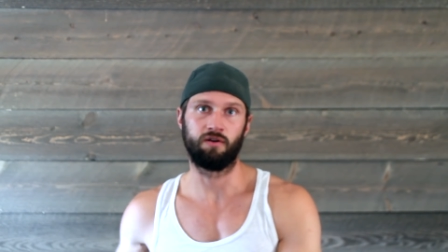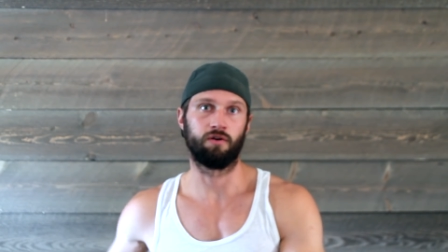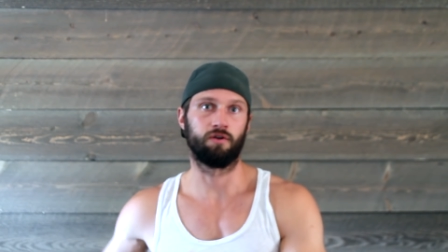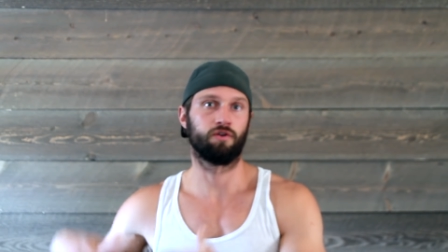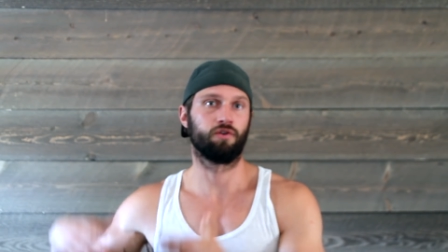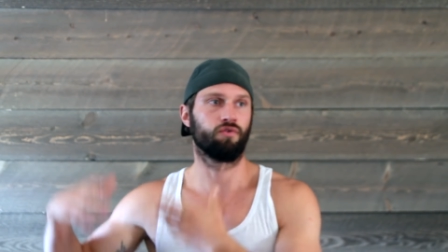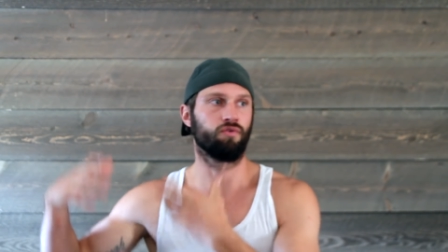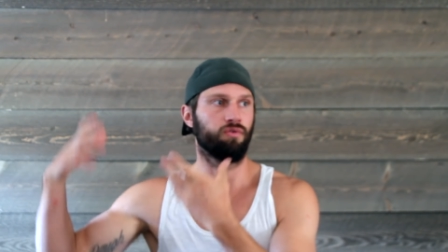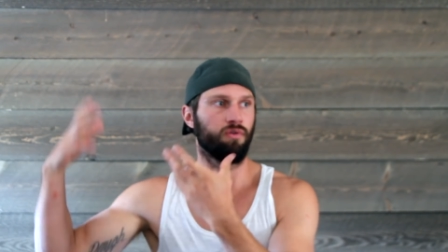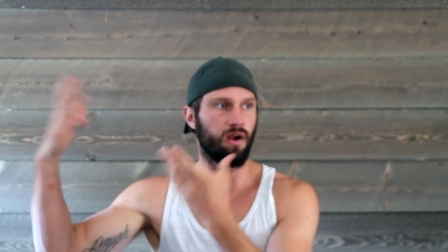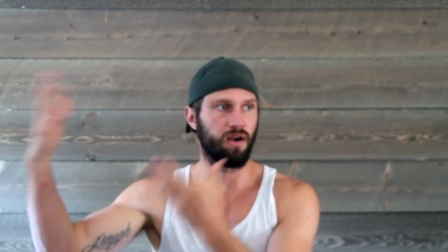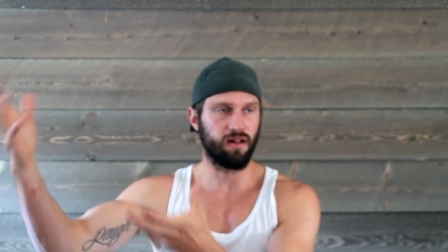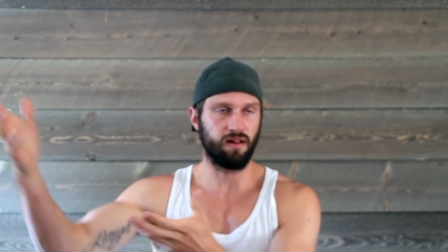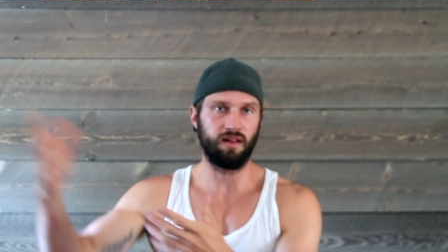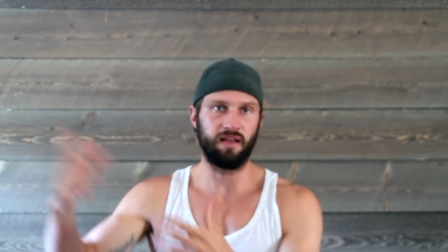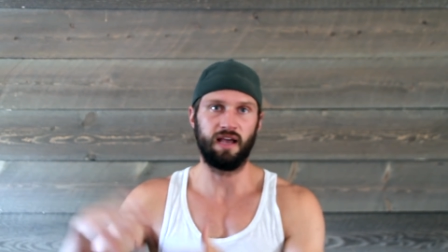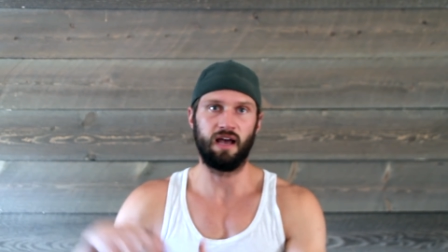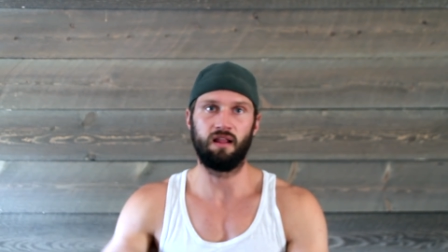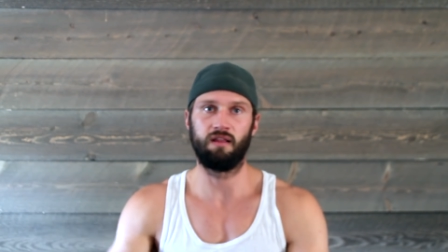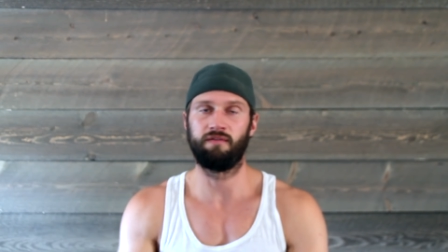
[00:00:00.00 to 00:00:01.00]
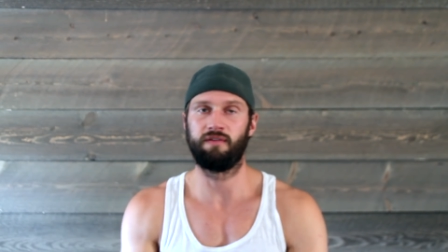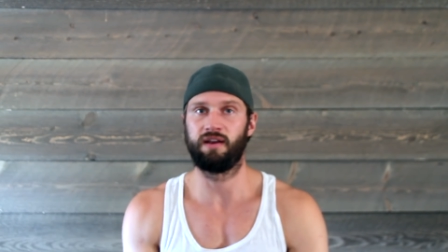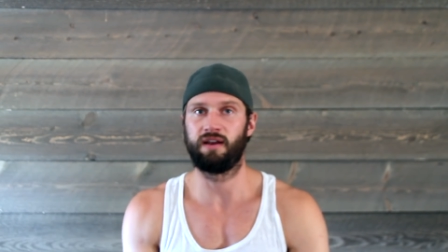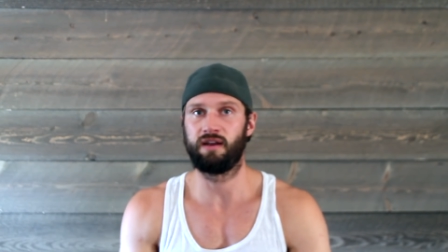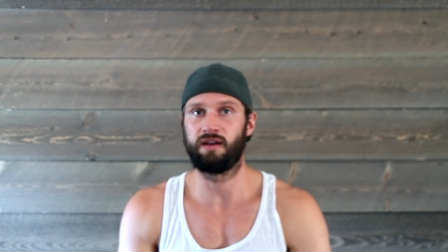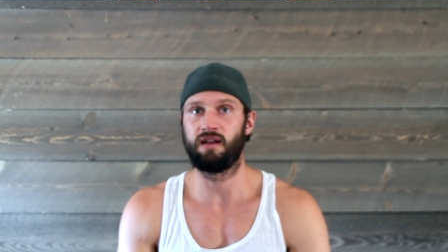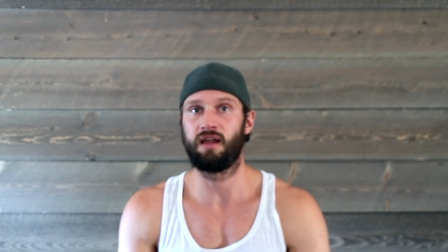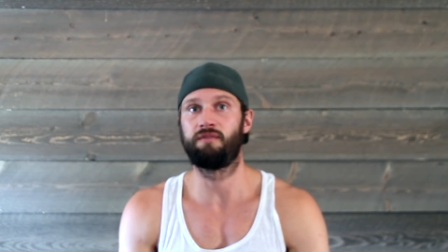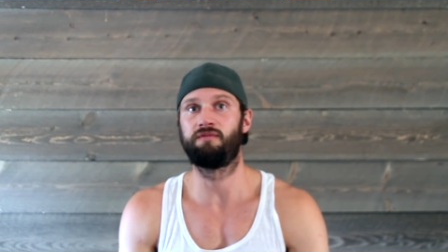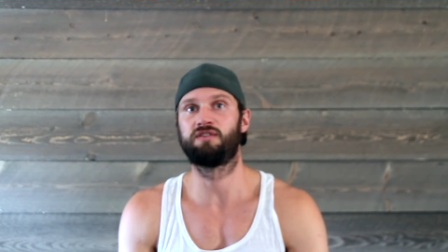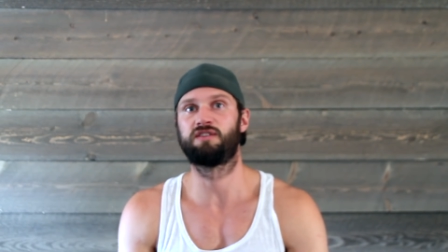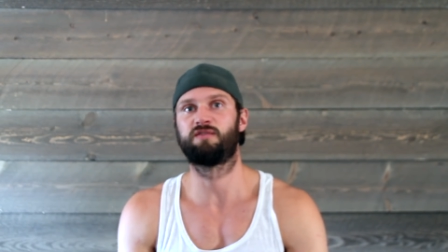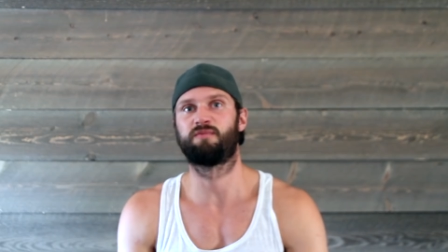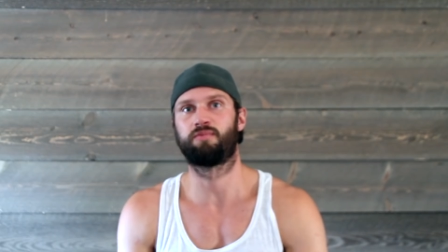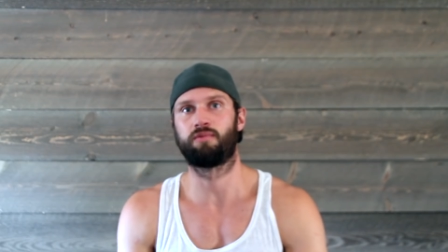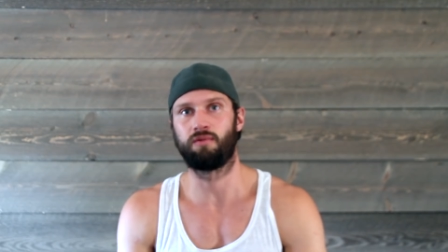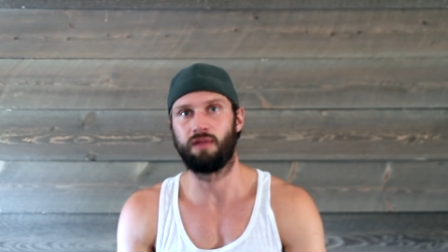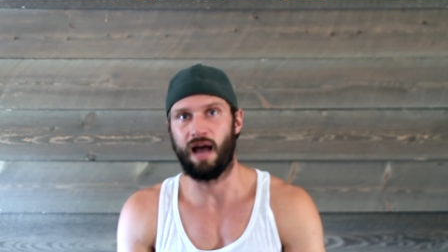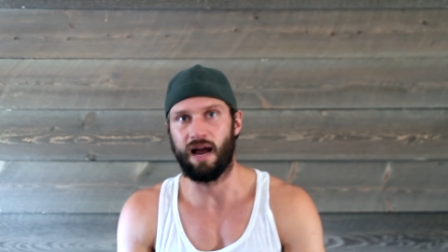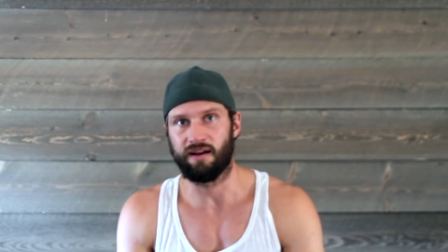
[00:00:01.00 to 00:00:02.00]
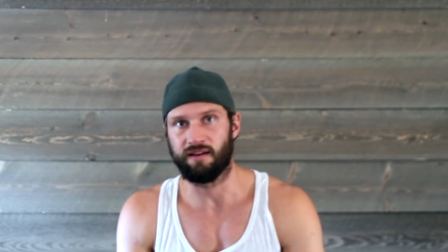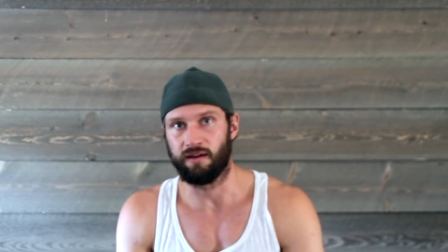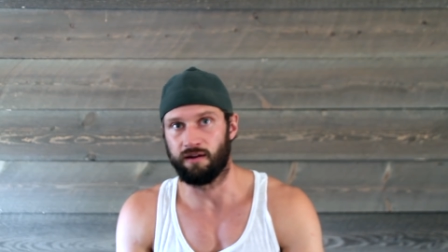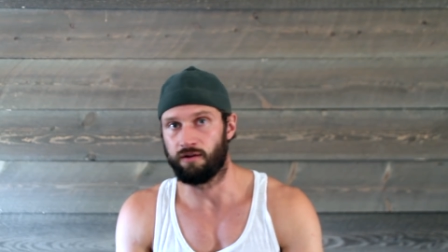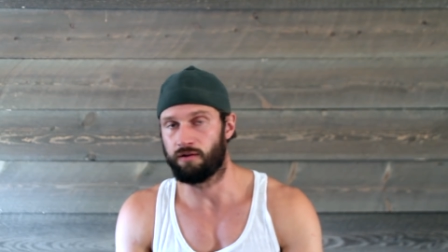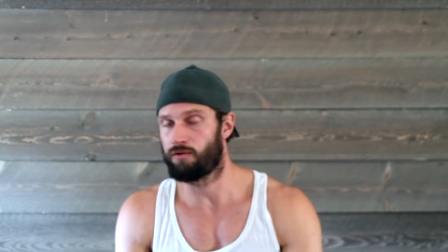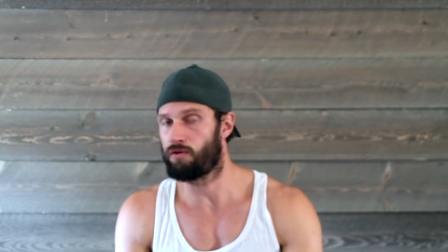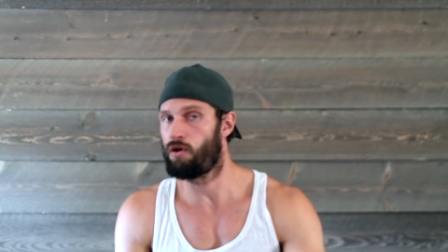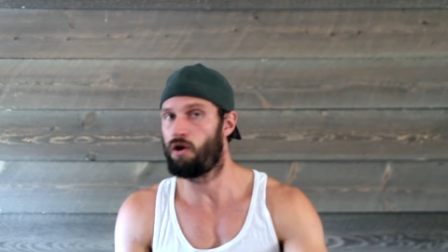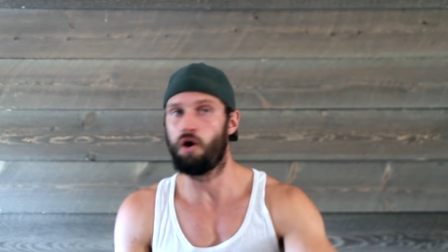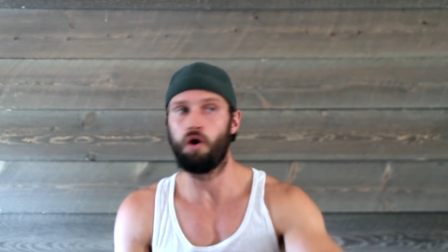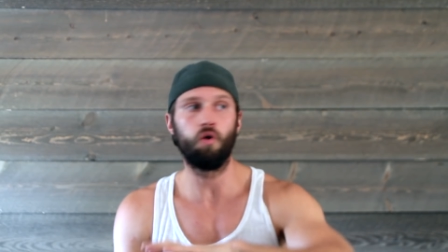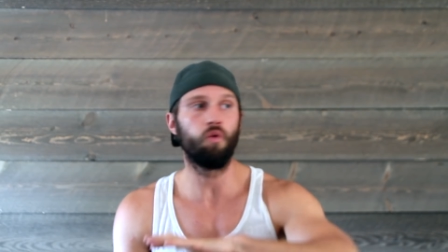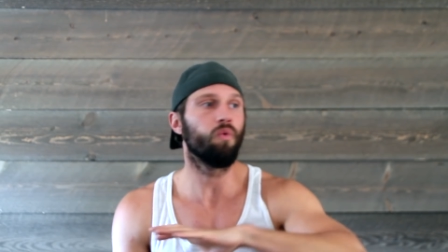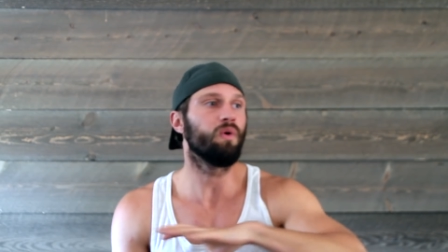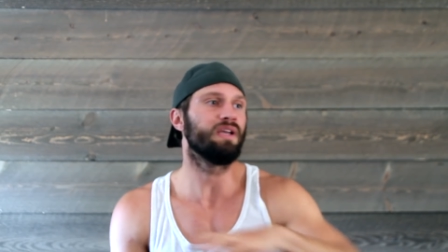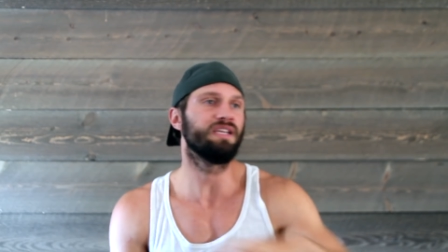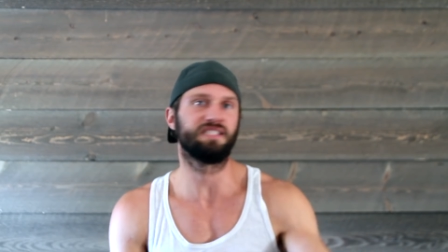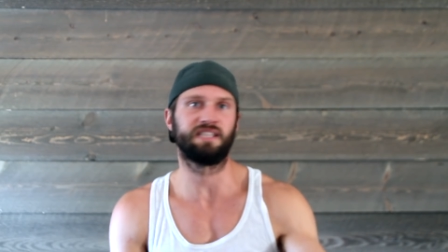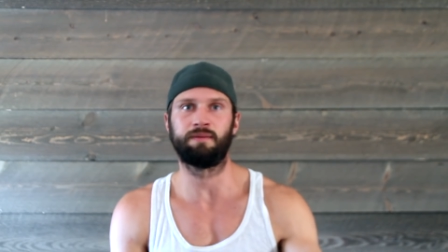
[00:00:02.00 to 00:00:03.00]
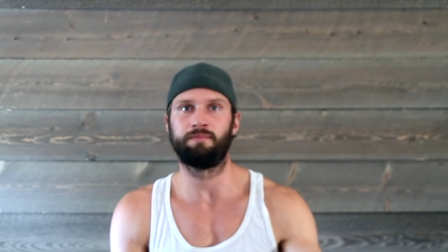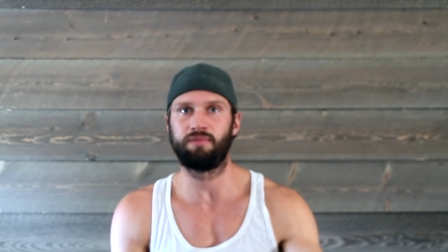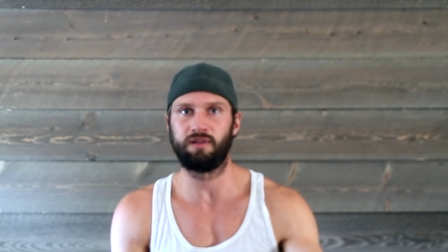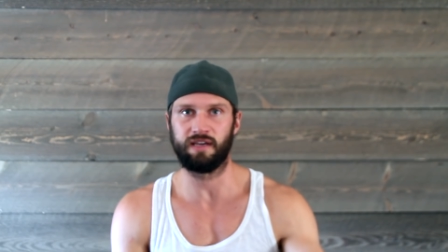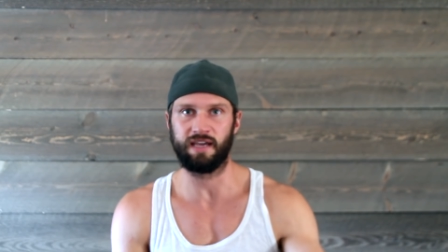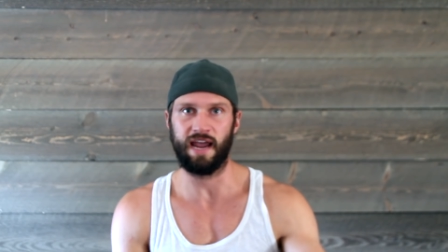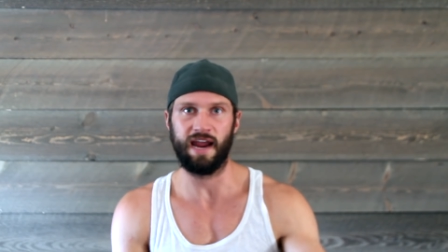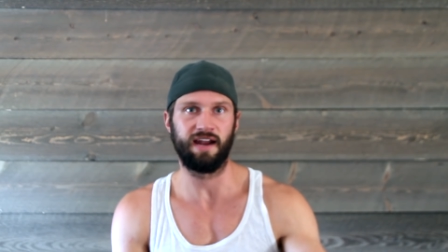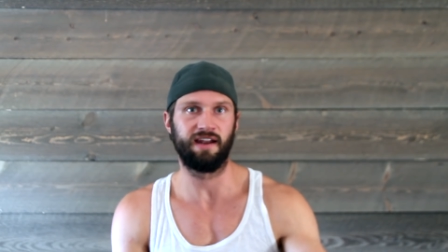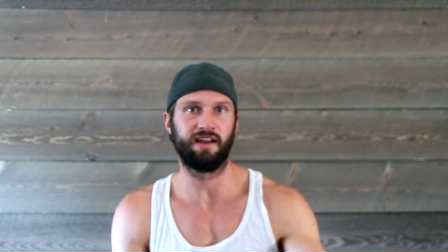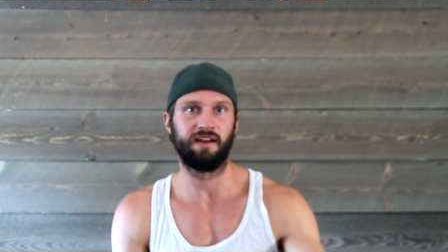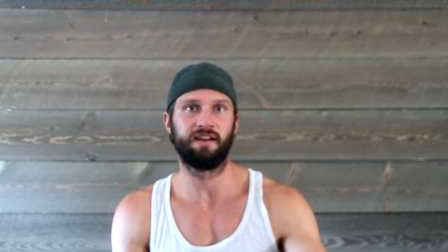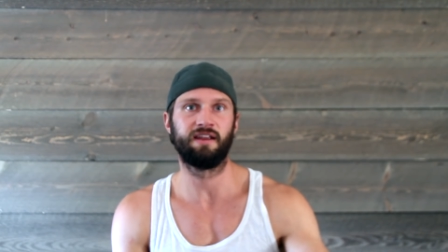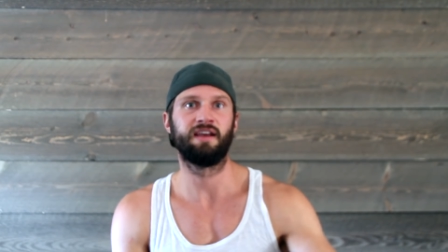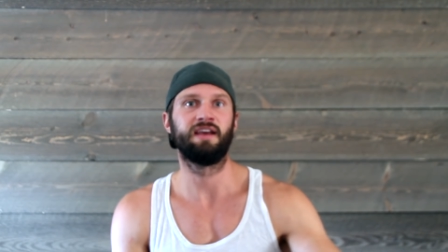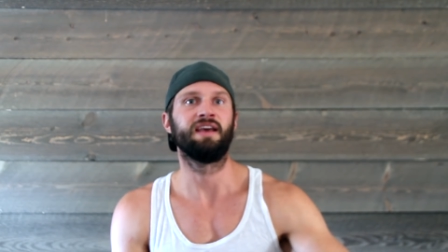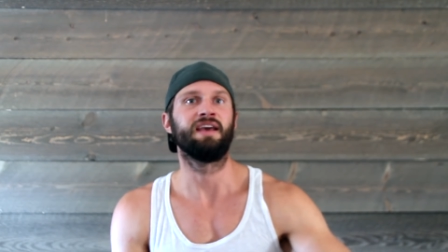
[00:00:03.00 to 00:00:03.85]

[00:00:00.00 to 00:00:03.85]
or chronically elevated levels of prolactin, are always implicated